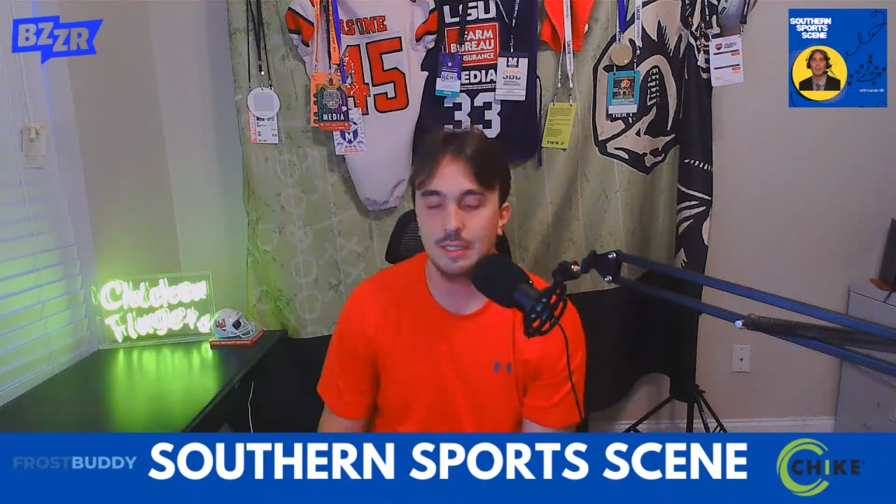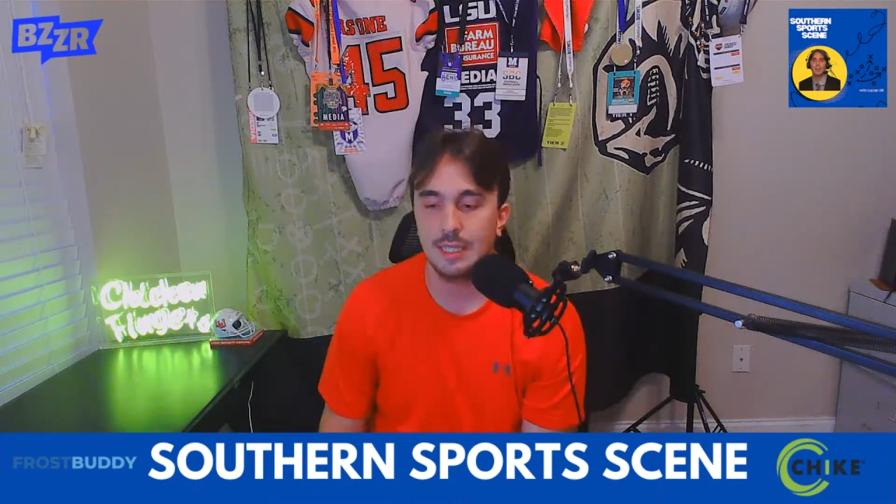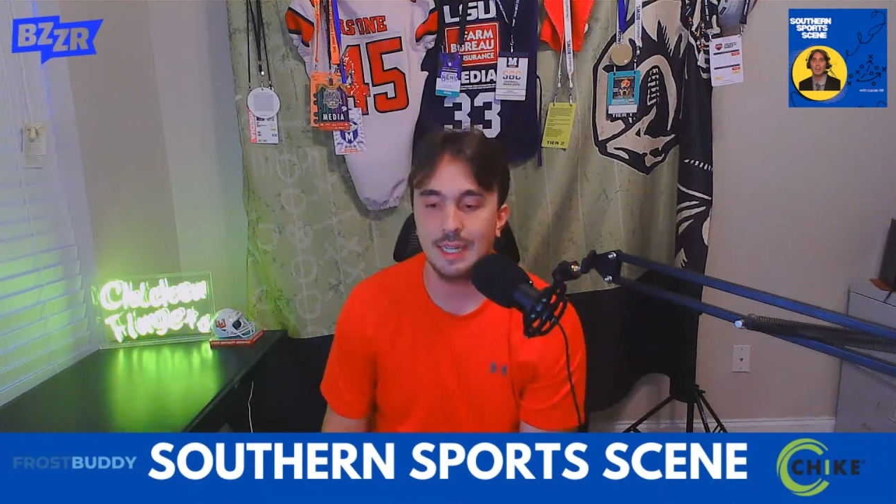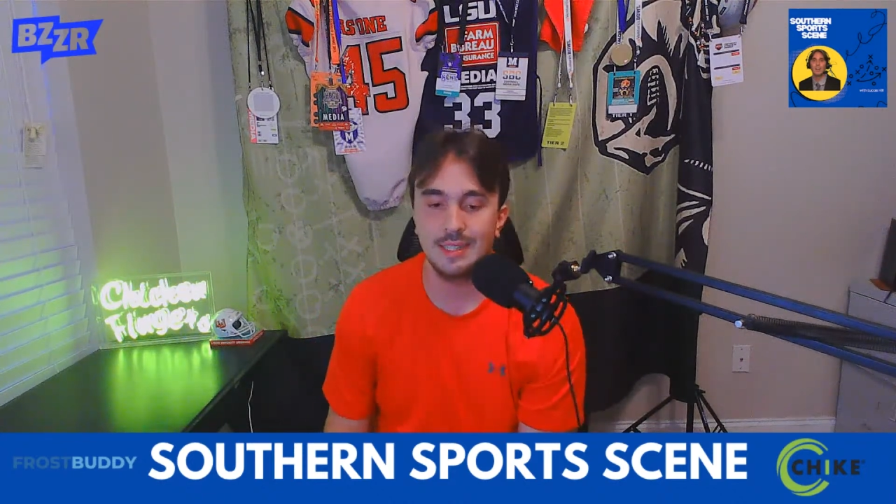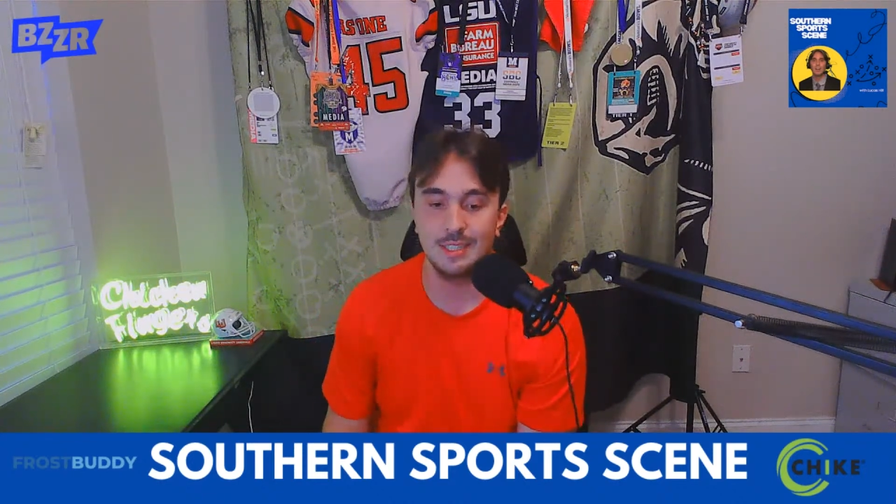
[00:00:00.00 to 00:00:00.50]

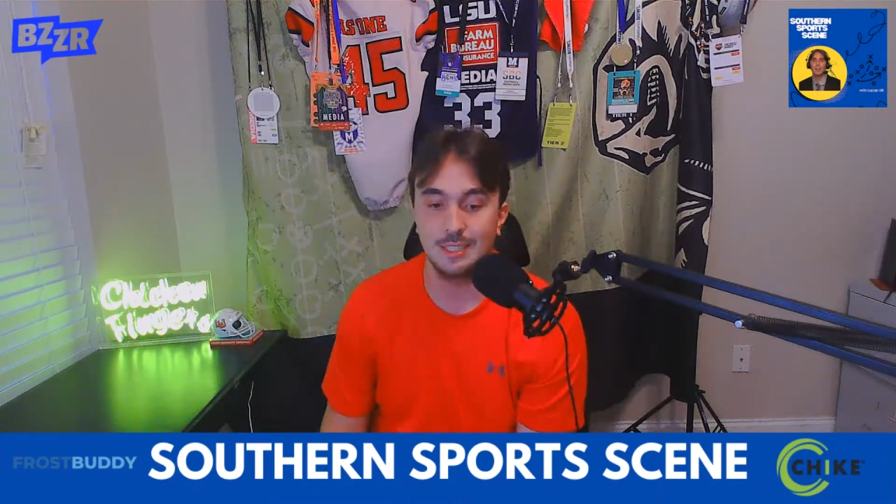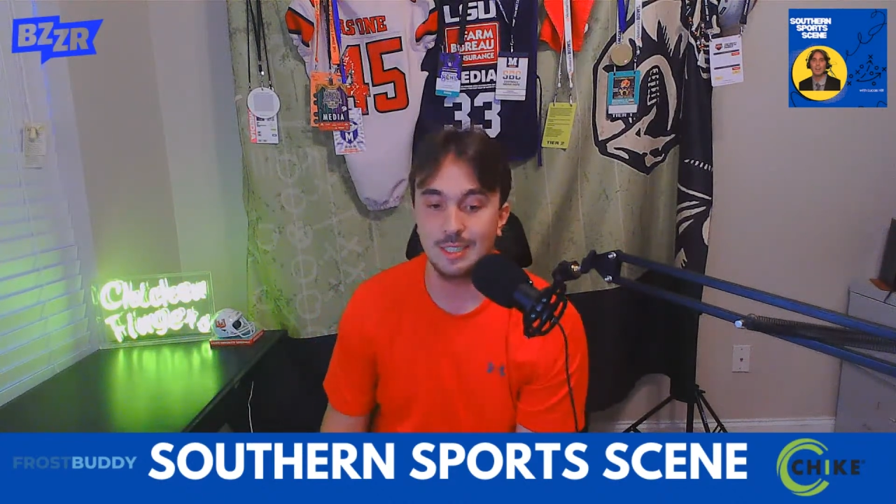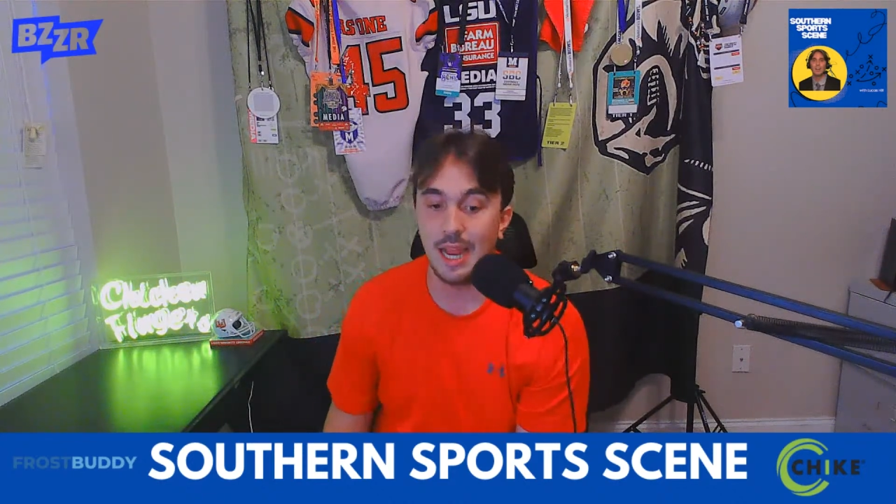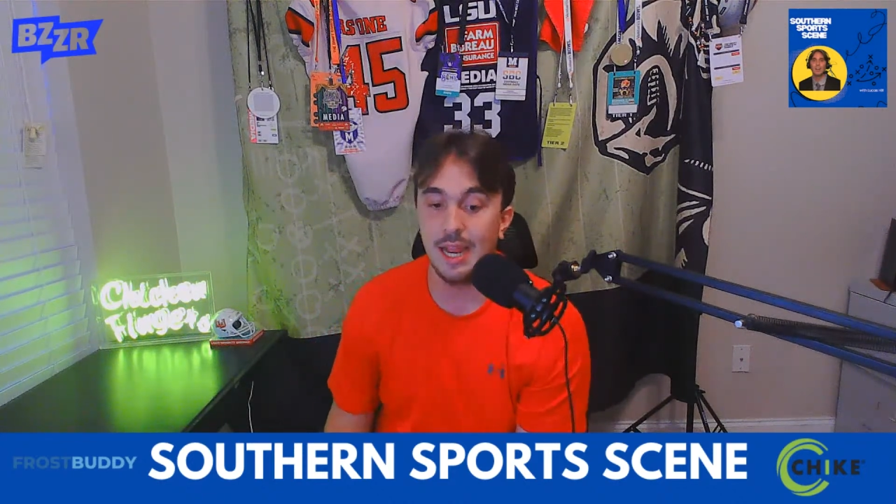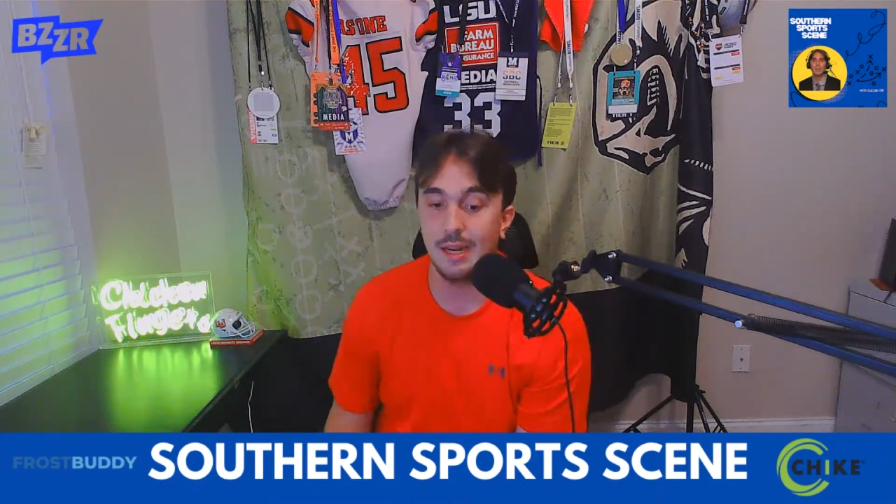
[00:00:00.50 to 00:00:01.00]
kick the
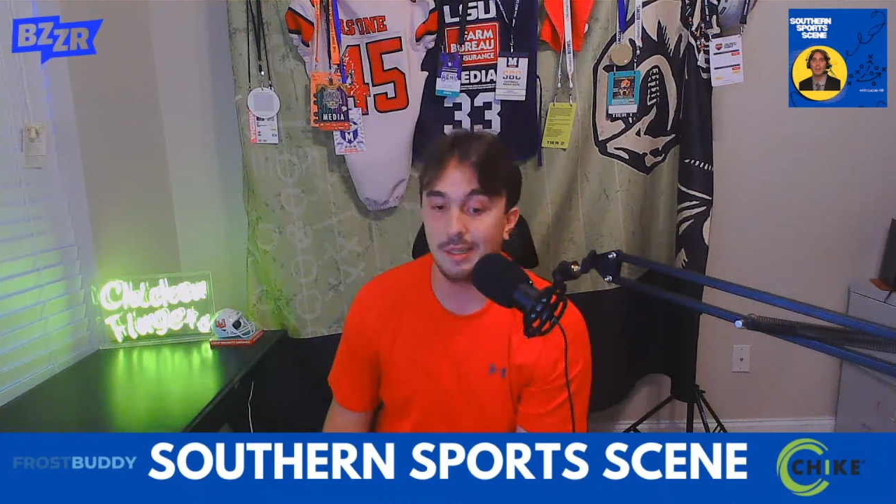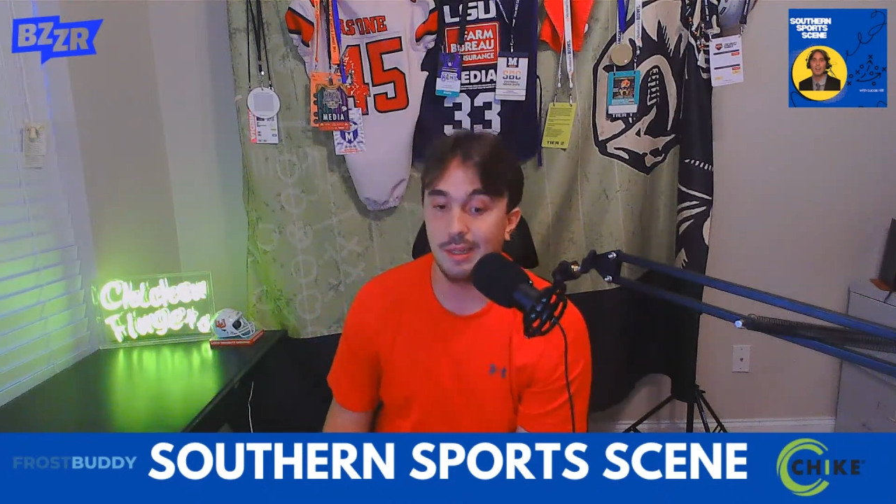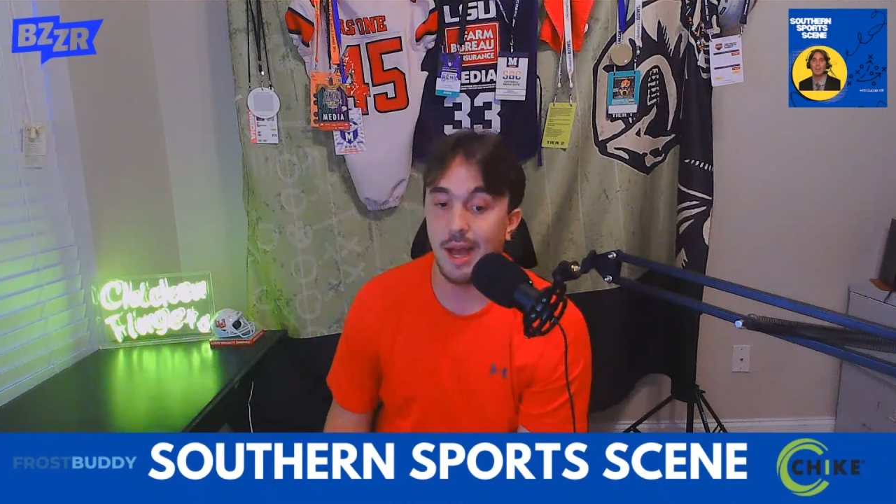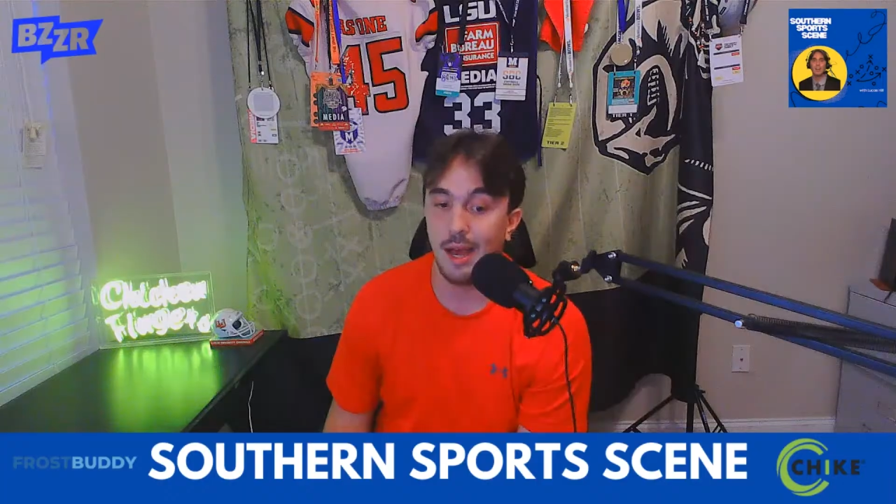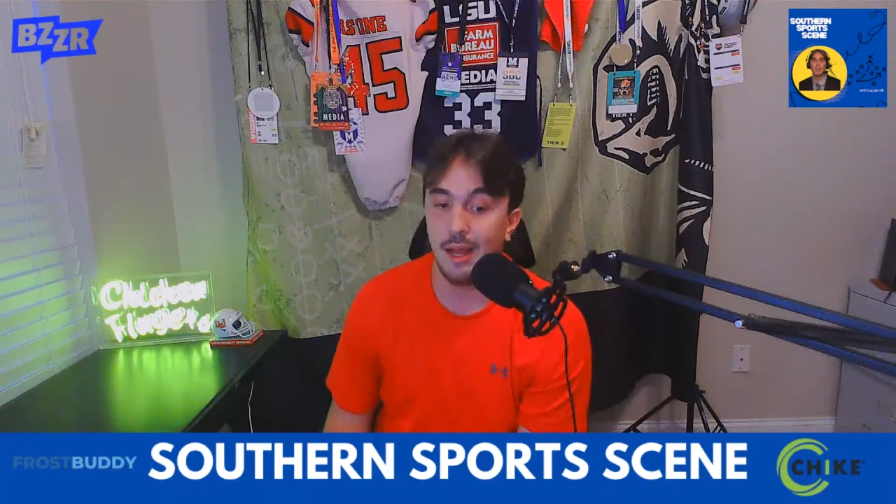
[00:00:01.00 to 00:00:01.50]
sand a
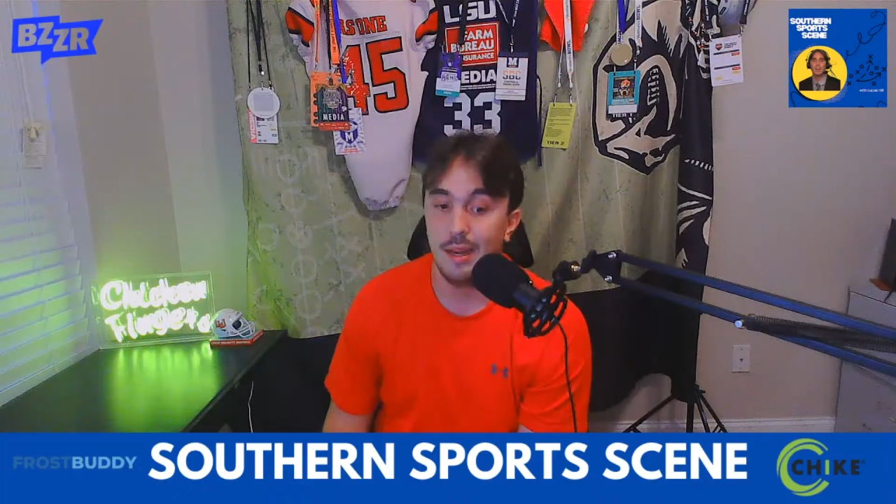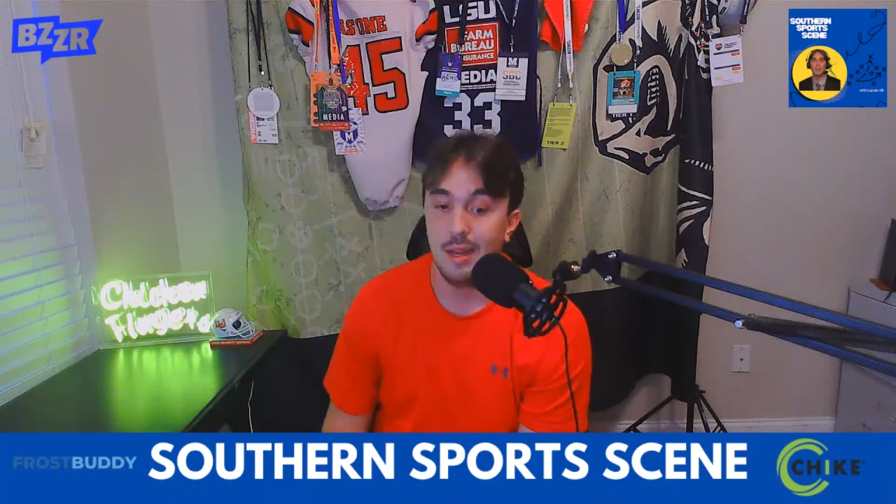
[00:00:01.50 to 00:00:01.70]
lot.